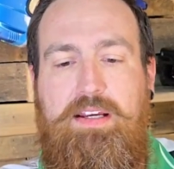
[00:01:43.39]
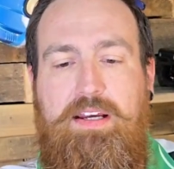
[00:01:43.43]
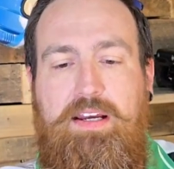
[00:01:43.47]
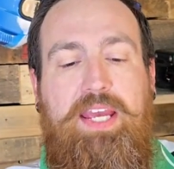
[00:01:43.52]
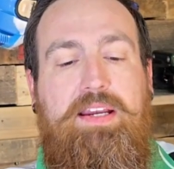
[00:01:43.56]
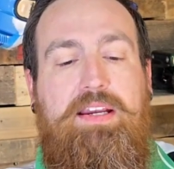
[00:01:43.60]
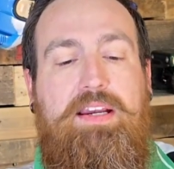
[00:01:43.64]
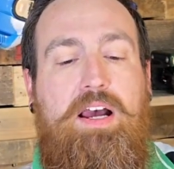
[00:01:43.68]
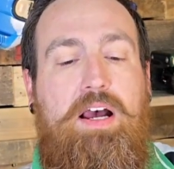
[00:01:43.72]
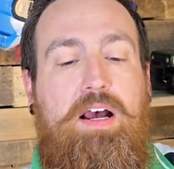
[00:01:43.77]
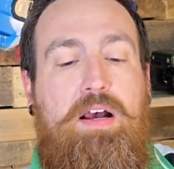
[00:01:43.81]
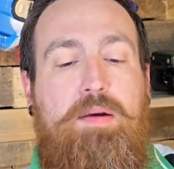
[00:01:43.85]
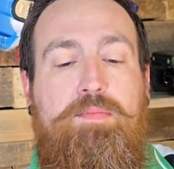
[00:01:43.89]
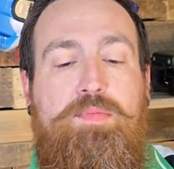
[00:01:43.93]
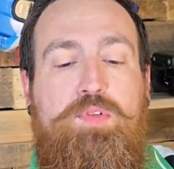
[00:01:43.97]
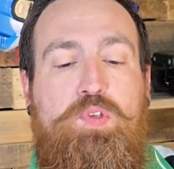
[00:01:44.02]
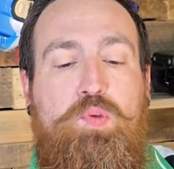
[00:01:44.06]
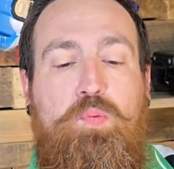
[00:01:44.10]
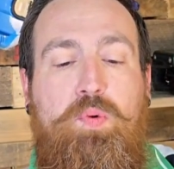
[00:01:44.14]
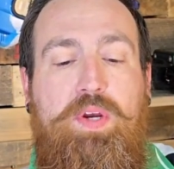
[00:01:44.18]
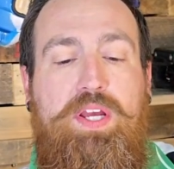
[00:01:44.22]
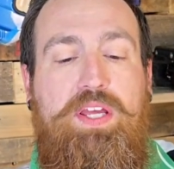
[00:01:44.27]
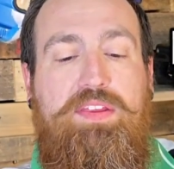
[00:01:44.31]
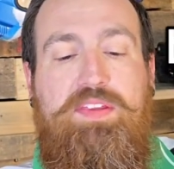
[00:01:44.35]
It comes
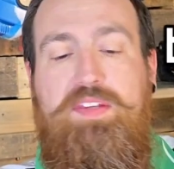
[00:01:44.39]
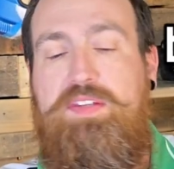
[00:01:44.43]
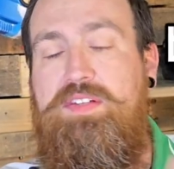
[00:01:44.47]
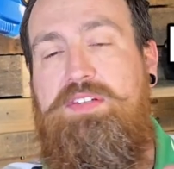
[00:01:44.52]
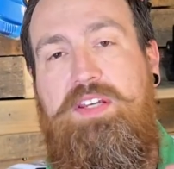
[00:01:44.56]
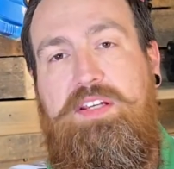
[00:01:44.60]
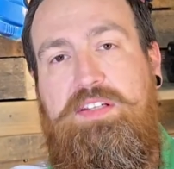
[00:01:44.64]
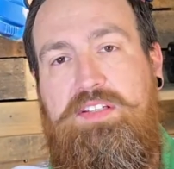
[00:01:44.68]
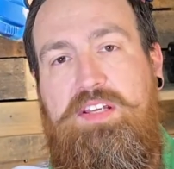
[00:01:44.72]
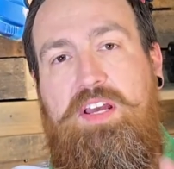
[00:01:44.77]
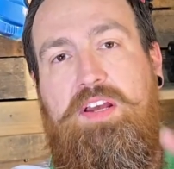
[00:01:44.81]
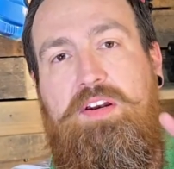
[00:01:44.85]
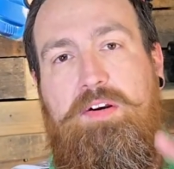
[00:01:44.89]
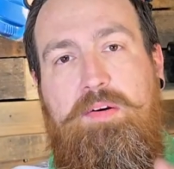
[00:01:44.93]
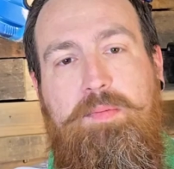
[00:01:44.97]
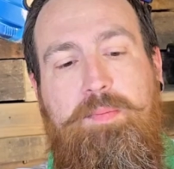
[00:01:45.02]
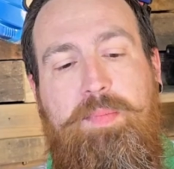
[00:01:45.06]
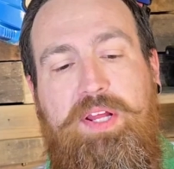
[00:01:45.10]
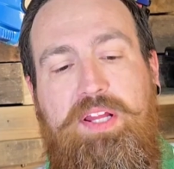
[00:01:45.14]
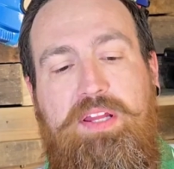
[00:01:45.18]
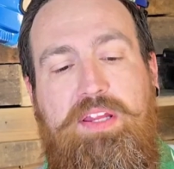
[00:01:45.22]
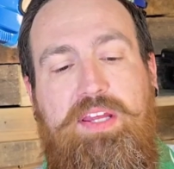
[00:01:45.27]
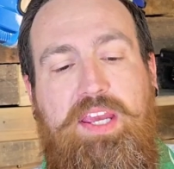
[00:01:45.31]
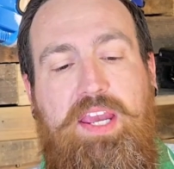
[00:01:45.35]
with a 600
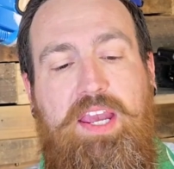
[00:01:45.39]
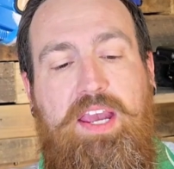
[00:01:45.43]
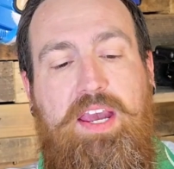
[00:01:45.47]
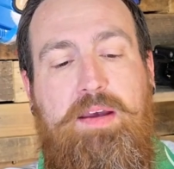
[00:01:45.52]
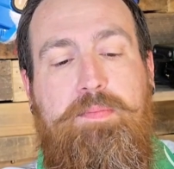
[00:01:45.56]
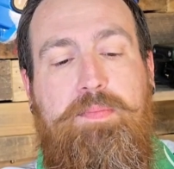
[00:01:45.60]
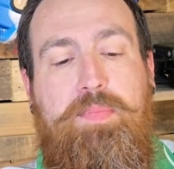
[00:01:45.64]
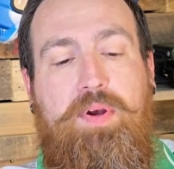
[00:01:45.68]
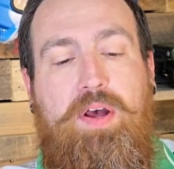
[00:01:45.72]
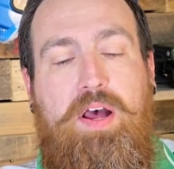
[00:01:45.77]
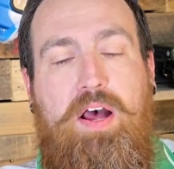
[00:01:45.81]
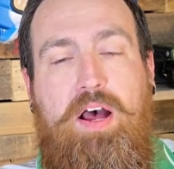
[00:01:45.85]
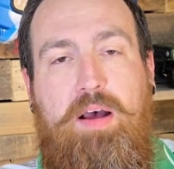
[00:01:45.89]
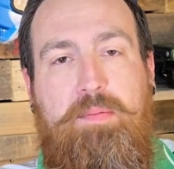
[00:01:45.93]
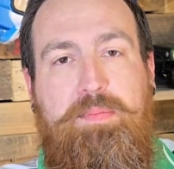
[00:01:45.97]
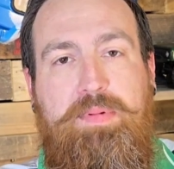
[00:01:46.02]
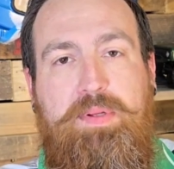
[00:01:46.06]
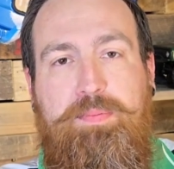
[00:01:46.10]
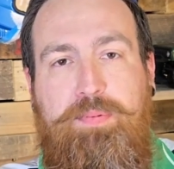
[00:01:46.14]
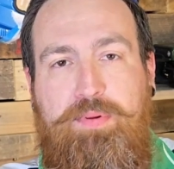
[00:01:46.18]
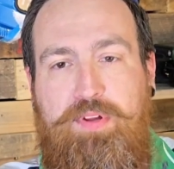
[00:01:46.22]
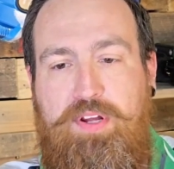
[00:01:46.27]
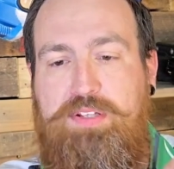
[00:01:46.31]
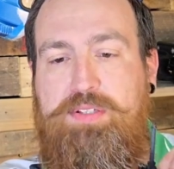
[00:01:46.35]
milliamp
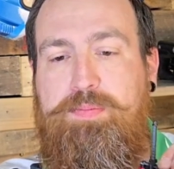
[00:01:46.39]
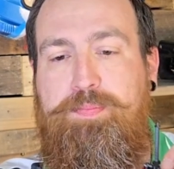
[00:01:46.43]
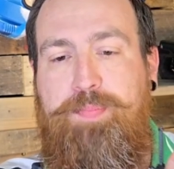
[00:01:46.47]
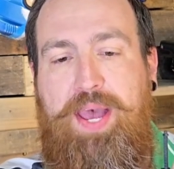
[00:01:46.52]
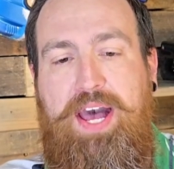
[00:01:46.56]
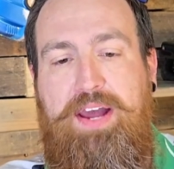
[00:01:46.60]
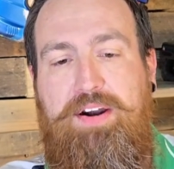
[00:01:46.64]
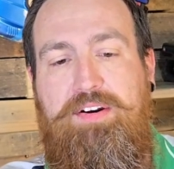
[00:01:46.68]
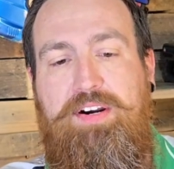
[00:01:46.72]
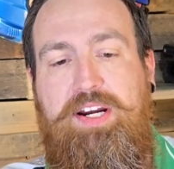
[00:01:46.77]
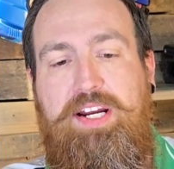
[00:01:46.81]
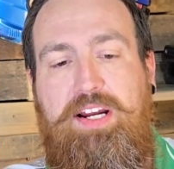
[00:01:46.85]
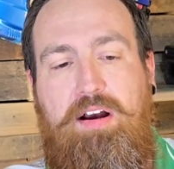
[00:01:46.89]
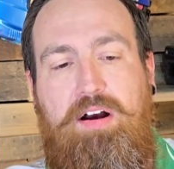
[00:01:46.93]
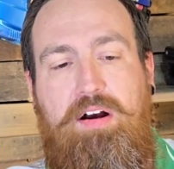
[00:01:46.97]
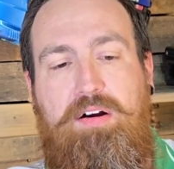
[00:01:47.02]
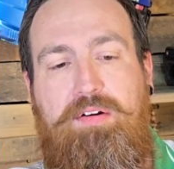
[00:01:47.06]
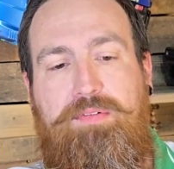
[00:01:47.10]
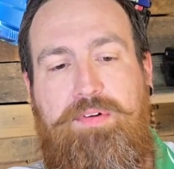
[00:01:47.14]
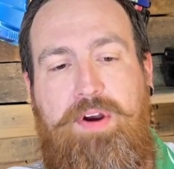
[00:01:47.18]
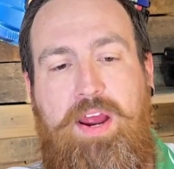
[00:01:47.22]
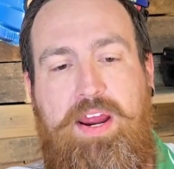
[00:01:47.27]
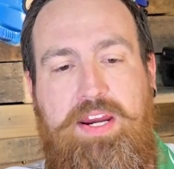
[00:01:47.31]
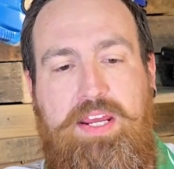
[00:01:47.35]
Hobbywing battery
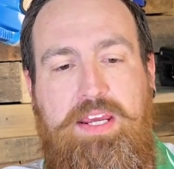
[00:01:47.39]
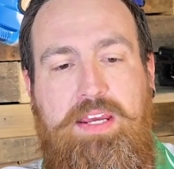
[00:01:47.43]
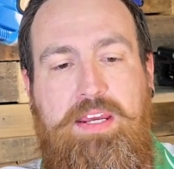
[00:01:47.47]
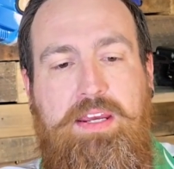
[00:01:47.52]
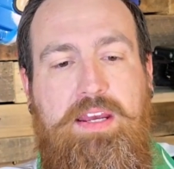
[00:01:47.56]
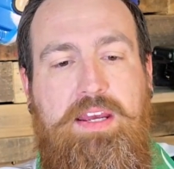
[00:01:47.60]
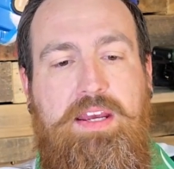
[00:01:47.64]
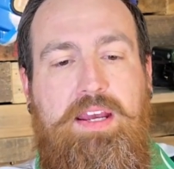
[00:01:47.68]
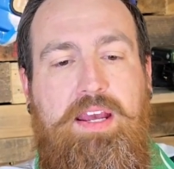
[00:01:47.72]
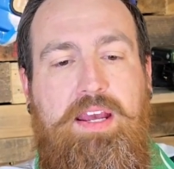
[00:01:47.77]
already